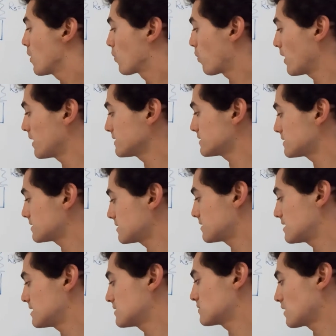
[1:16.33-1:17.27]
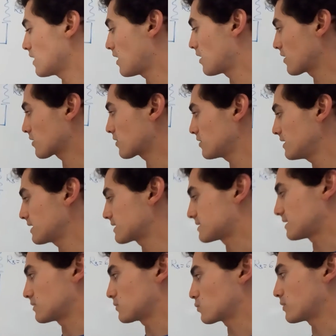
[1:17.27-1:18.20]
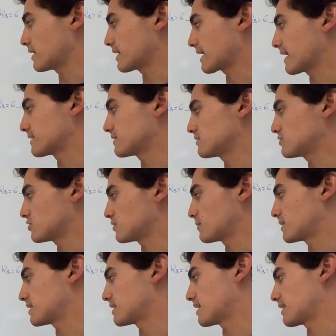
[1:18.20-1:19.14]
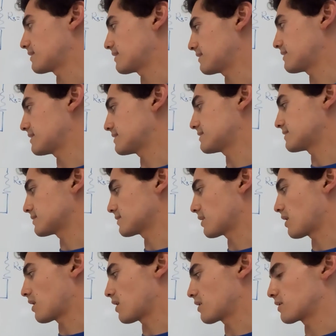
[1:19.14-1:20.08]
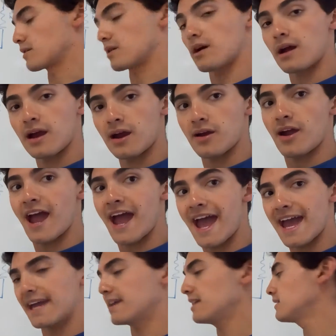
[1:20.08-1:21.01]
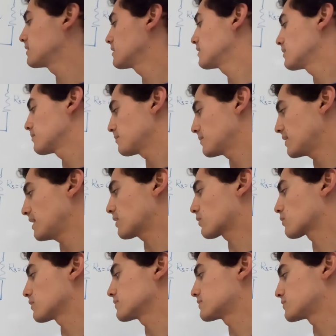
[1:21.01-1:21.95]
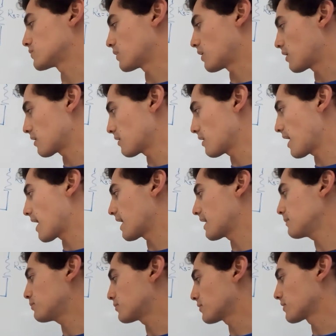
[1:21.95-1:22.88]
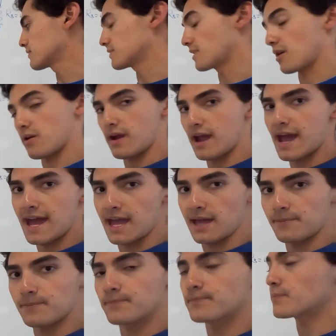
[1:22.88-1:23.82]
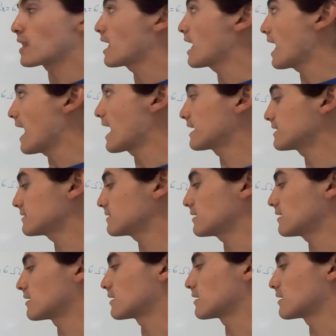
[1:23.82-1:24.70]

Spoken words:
Once these are connected, we can determine that this is Ri equal to Ri plus Ri. And